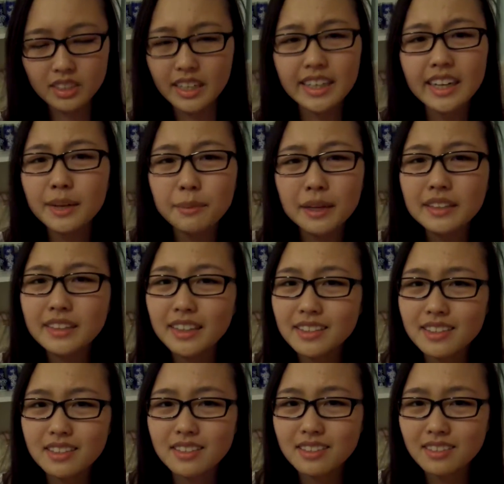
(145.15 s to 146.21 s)
And I bet
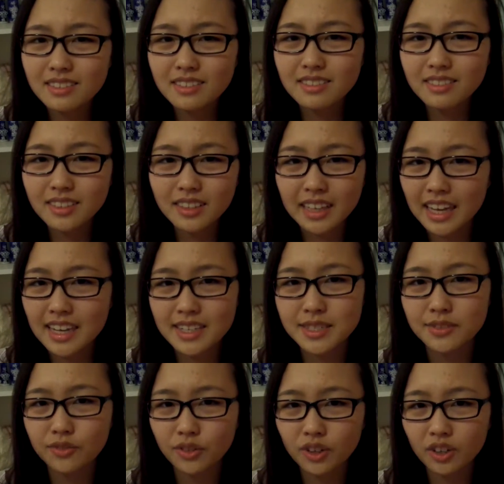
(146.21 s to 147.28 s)
that's the
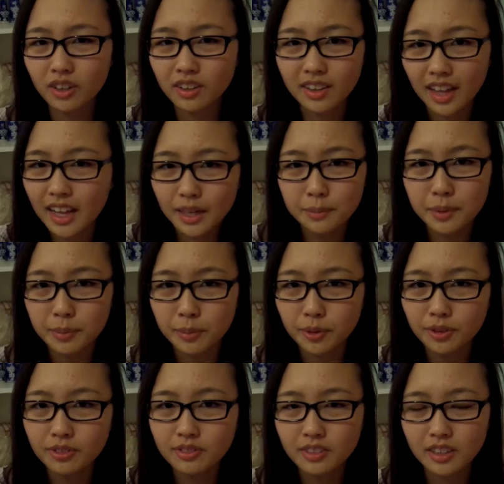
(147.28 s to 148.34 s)
case for a lot of people.
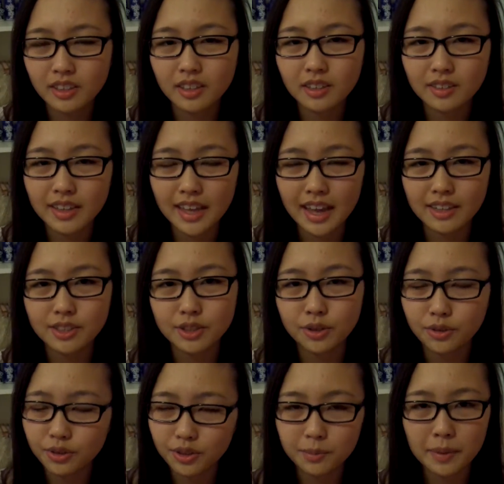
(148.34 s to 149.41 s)
They had to go
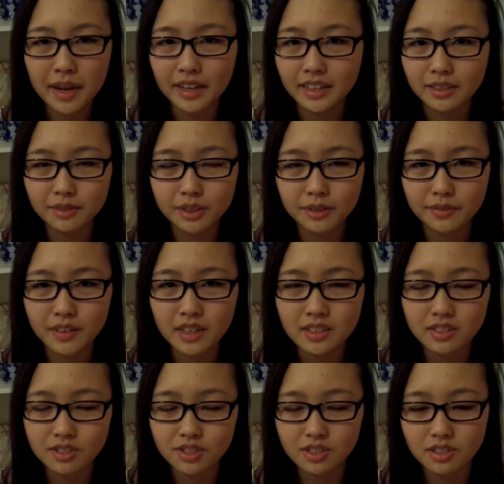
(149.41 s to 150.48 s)
through the packet really
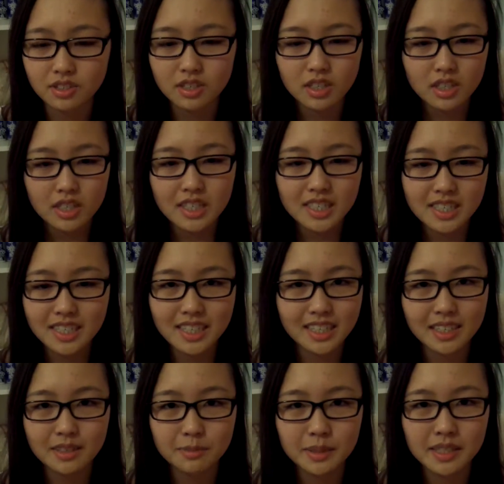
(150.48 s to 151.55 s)
fast and just
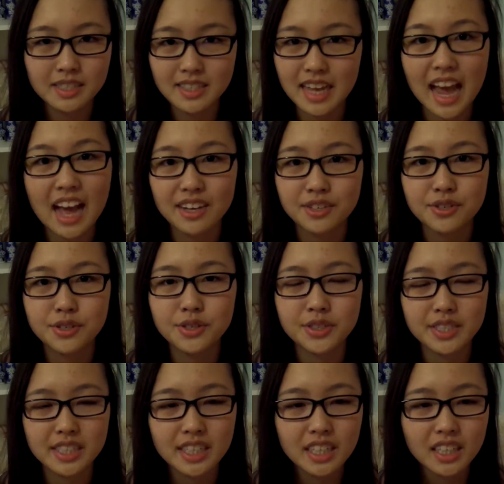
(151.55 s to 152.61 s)
did it because they had to do
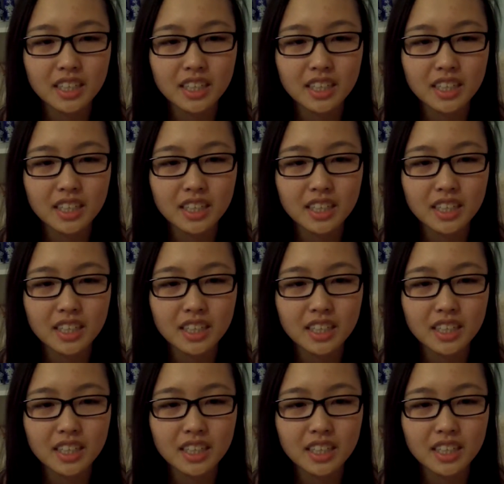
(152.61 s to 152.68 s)
it.